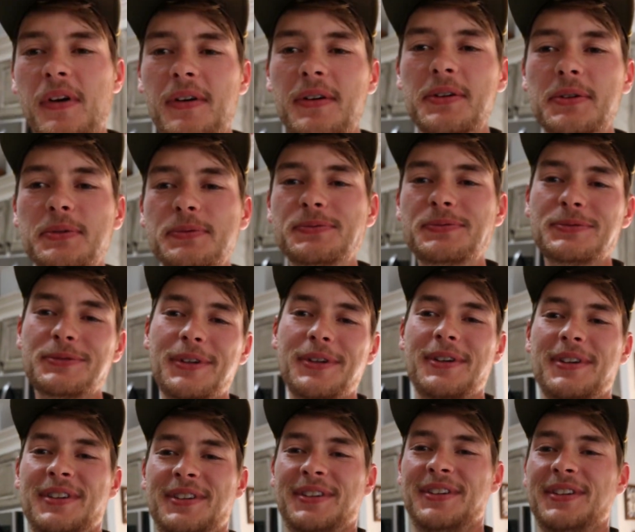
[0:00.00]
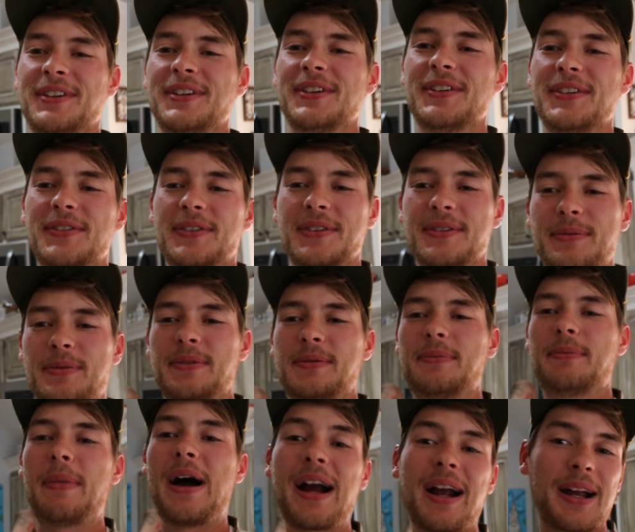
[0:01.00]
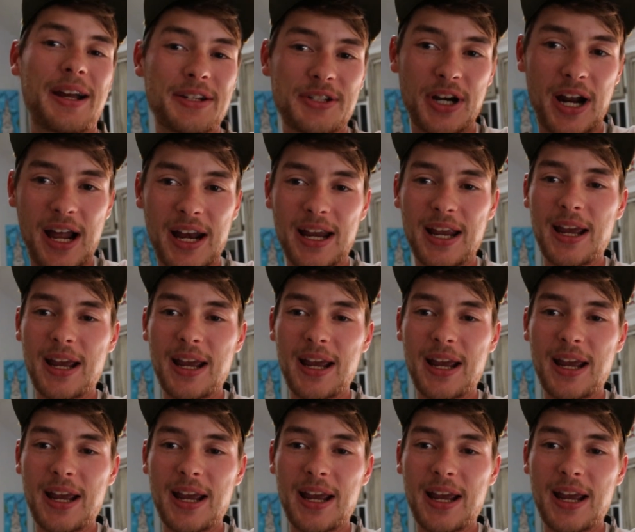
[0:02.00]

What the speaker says: Oh, Mike hasn't tried it